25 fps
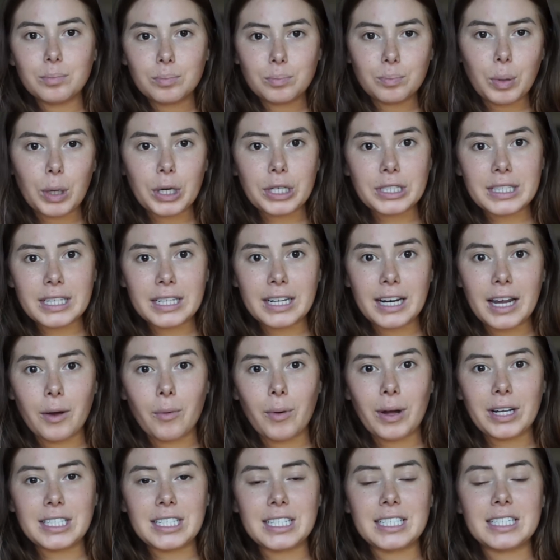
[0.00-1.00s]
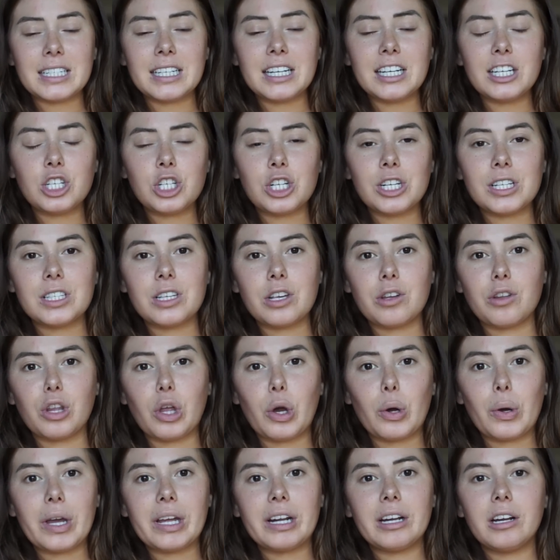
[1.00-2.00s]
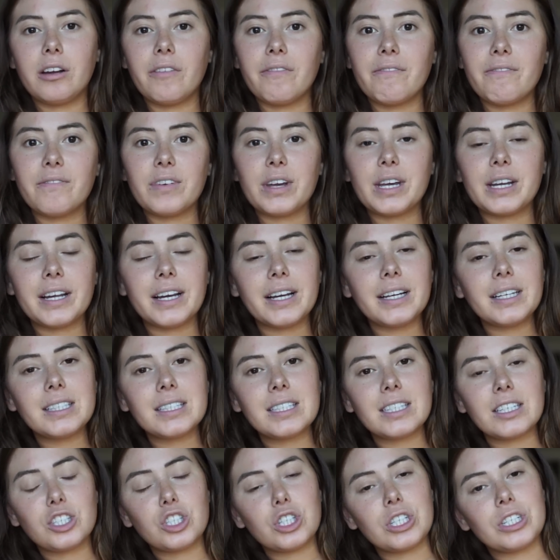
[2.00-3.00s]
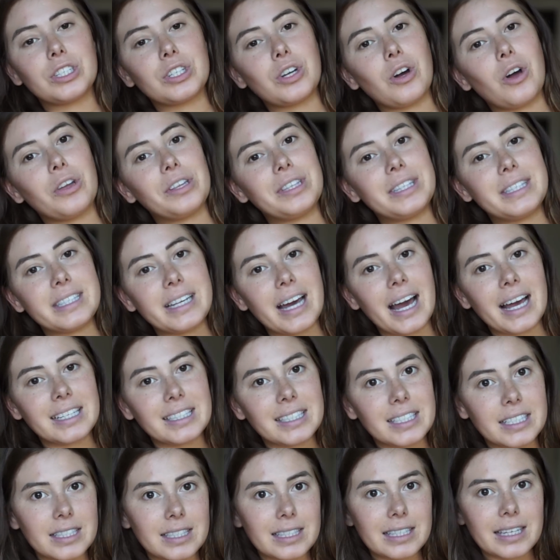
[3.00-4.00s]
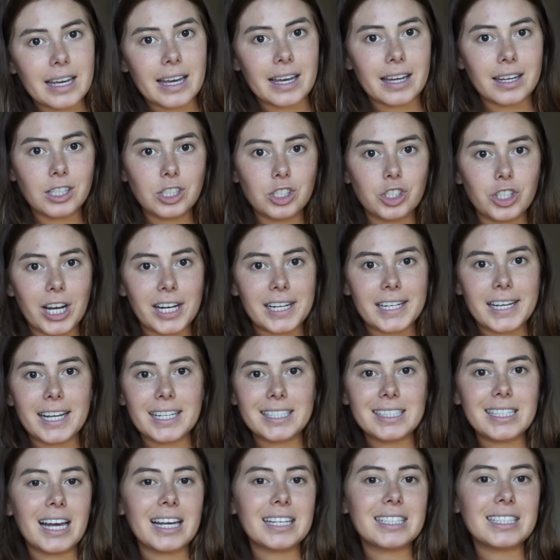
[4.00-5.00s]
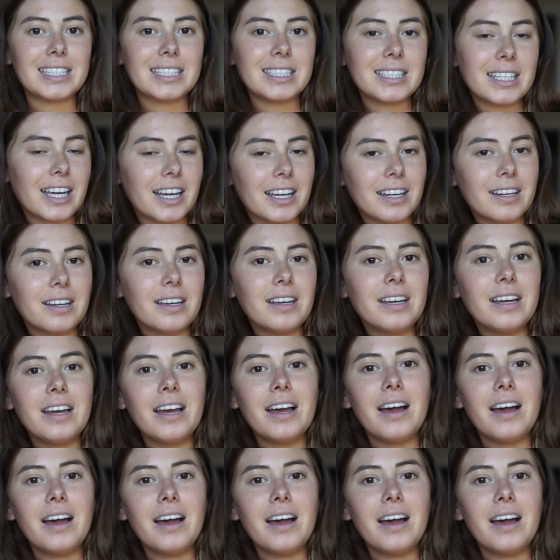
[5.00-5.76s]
person I went to see. She's located in Phoenix. She's called Sassi Skin, Jenny at Sassi Skin.